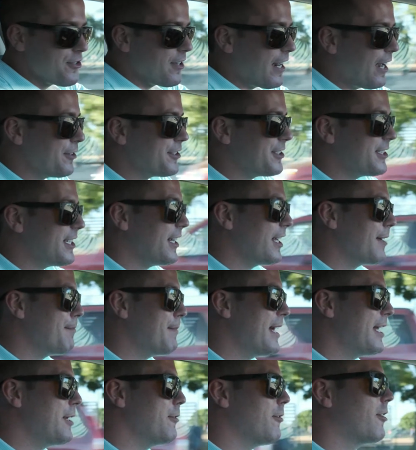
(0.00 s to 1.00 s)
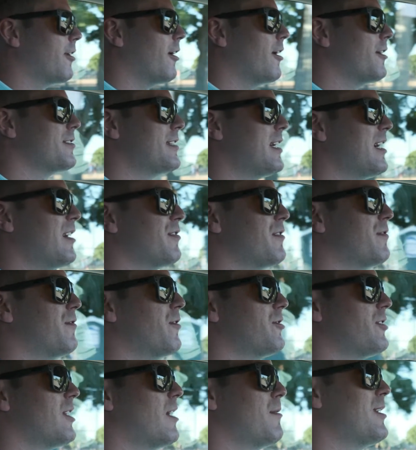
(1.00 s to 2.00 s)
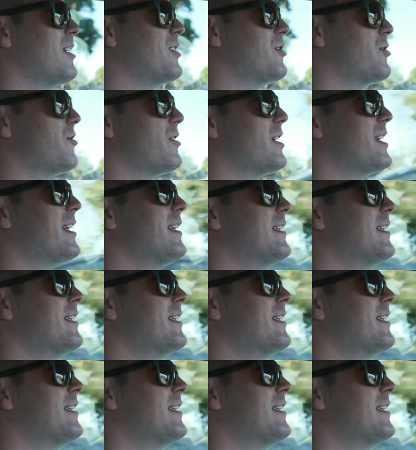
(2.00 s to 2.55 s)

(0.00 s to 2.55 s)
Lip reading: are outselling manual cars now for the first time in history.